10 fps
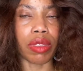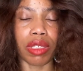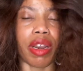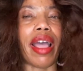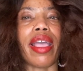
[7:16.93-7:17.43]

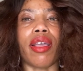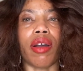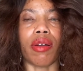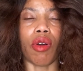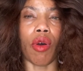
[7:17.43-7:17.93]
try
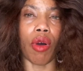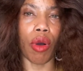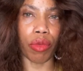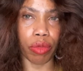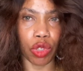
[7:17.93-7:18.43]

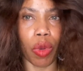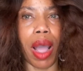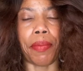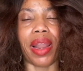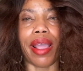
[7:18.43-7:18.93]
to
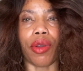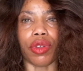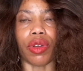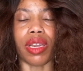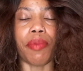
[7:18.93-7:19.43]
apply
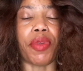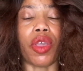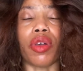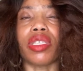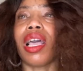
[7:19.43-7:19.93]
on your lip,
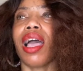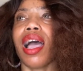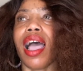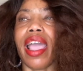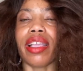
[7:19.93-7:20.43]
because
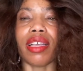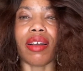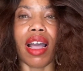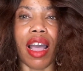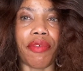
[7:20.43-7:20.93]
I
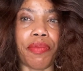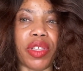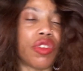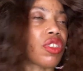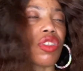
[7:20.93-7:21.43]
have
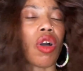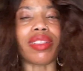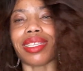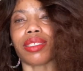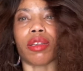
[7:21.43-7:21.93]
been using
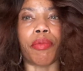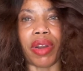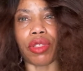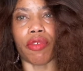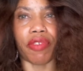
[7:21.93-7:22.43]
other
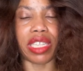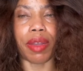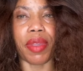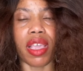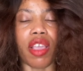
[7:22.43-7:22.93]
brand of
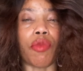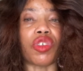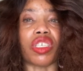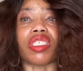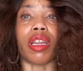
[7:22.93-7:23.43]
vitamin E,
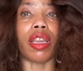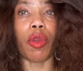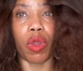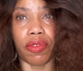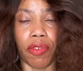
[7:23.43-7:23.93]
which is the
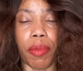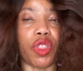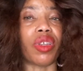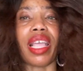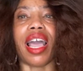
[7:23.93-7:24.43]
liquid form. You
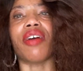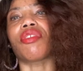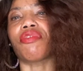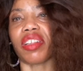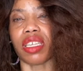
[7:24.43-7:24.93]
know, they have
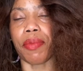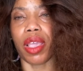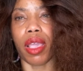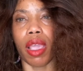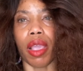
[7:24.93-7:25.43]
the
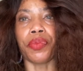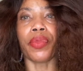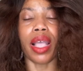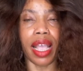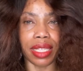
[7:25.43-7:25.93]
vitamin E
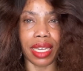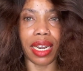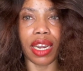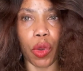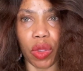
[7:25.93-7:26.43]
in the
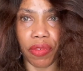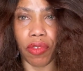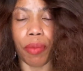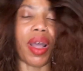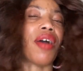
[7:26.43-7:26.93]
liquid
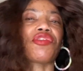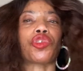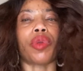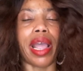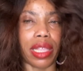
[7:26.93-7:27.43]
form. I've
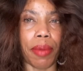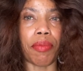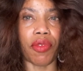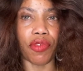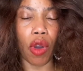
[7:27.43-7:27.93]
tried them
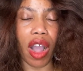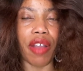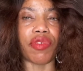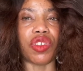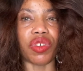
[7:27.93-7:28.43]
before.
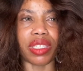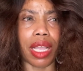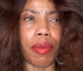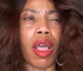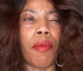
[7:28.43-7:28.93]
I've used
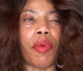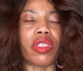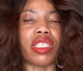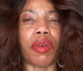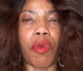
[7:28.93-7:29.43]
them.
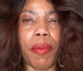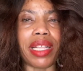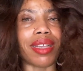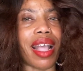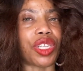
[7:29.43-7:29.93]
But the
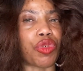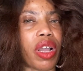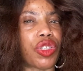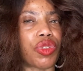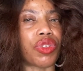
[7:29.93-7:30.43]
moment I
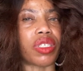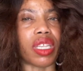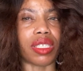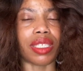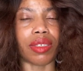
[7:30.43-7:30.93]
try to use
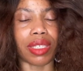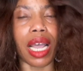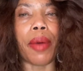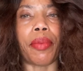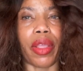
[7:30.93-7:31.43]
the
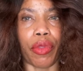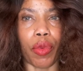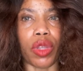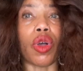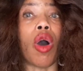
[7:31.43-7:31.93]
tablet
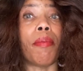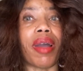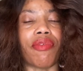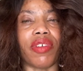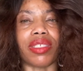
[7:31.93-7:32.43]
one on
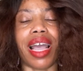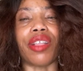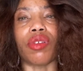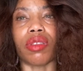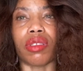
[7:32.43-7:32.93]
my face, I
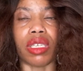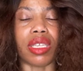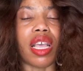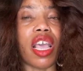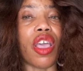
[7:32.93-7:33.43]
notice
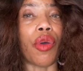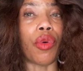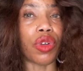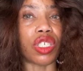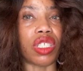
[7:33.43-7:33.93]
a
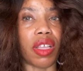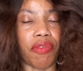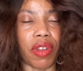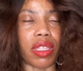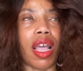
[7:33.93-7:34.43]
huge
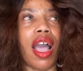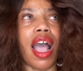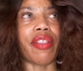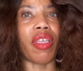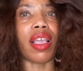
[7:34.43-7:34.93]
difference.
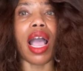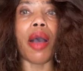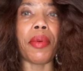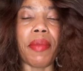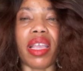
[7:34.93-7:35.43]
I think
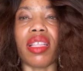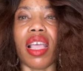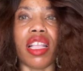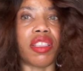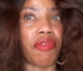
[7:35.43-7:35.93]
I'll be making
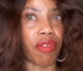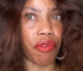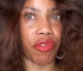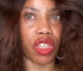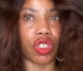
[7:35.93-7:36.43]
a
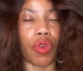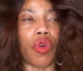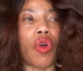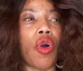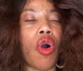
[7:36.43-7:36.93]
different
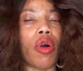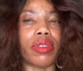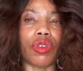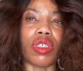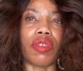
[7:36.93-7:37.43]
video
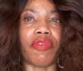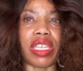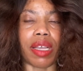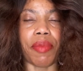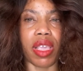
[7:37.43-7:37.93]
on those
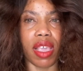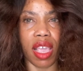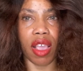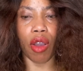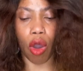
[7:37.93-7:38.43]
vitamin
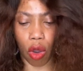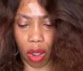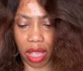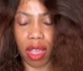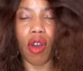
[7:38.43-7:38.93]
E
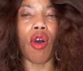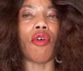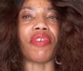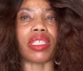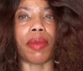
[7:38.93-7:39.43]
oil
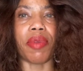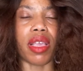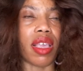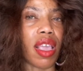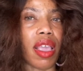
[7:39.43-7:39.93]
or
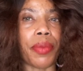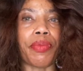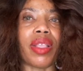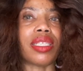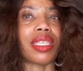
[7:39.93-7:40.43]
vitamin
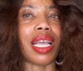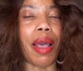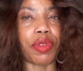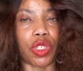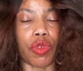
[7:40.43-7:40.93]
E
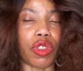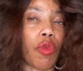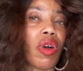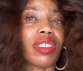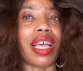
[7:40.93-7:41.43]
capsule, the
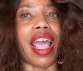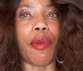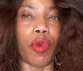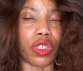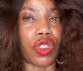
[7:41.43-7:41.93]
ones I
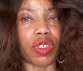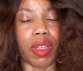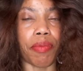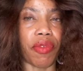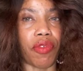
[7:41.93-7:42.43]
was
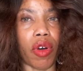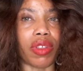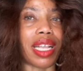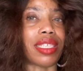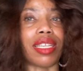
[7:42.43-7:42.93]
using
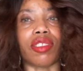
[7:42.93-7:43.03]
before. That